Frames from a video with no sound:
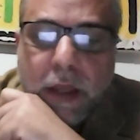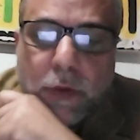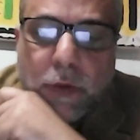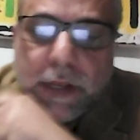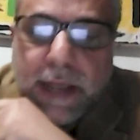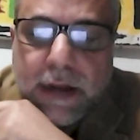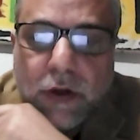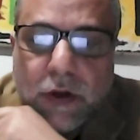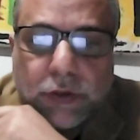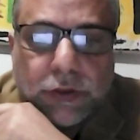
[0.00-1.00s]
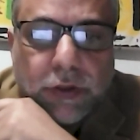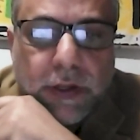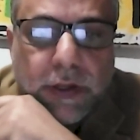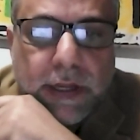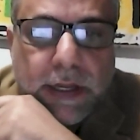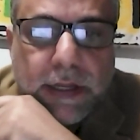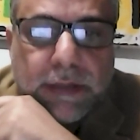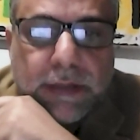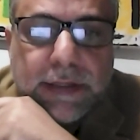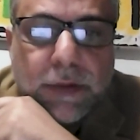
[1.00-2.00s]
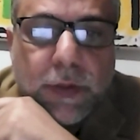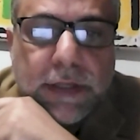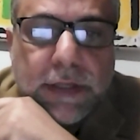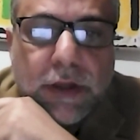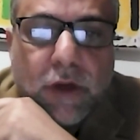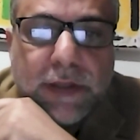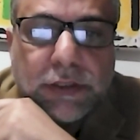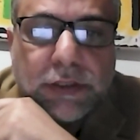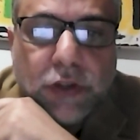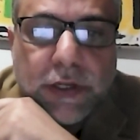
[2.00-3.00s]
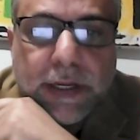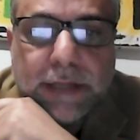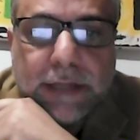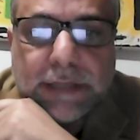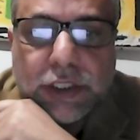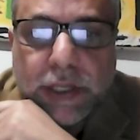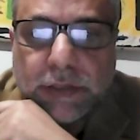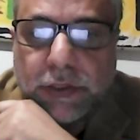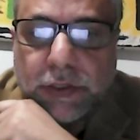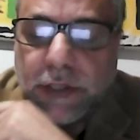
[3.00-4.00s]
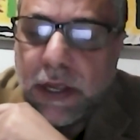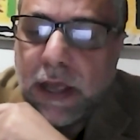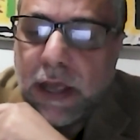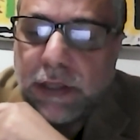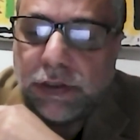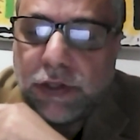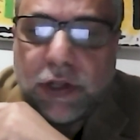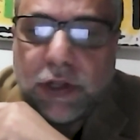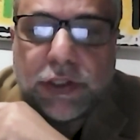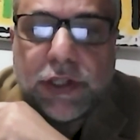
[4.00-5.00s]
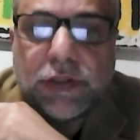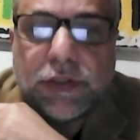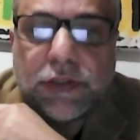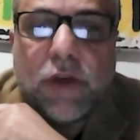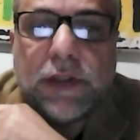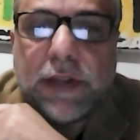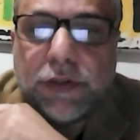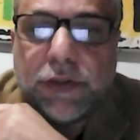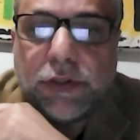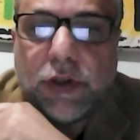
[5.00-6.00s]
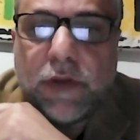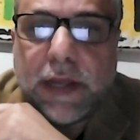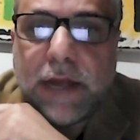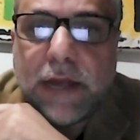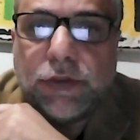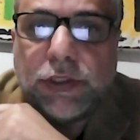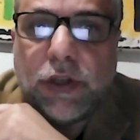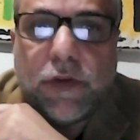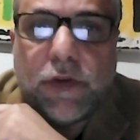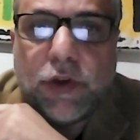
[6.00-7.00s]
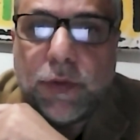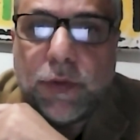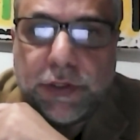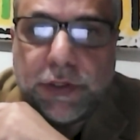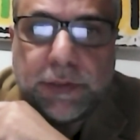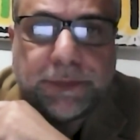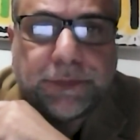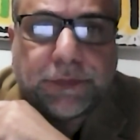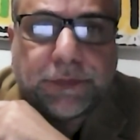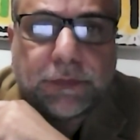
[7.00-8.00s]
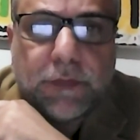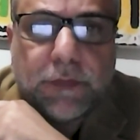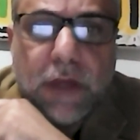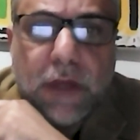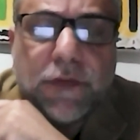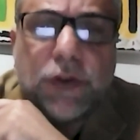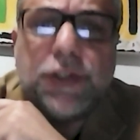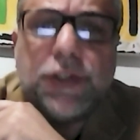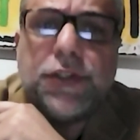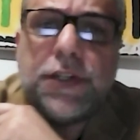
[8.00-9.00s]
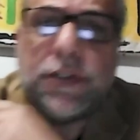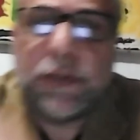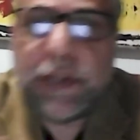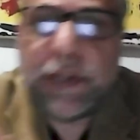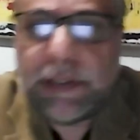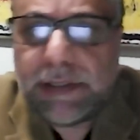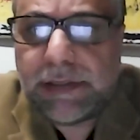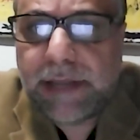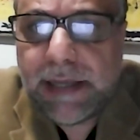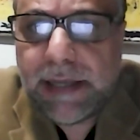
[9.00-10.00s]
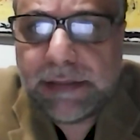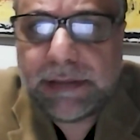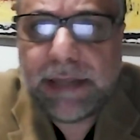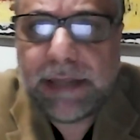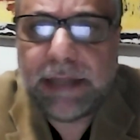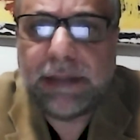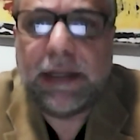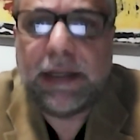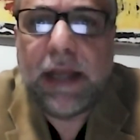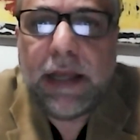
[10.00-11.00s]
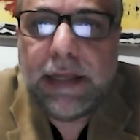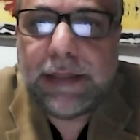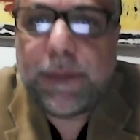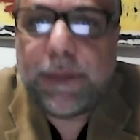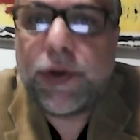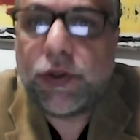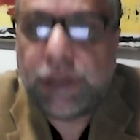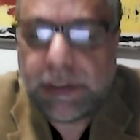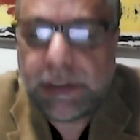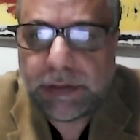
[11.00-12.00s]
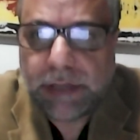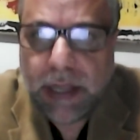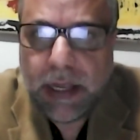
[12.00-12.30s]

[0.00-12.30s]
We can also deal with a historical trajectory of a territory, of a country, of a community. For this reason, it is states that it's a process.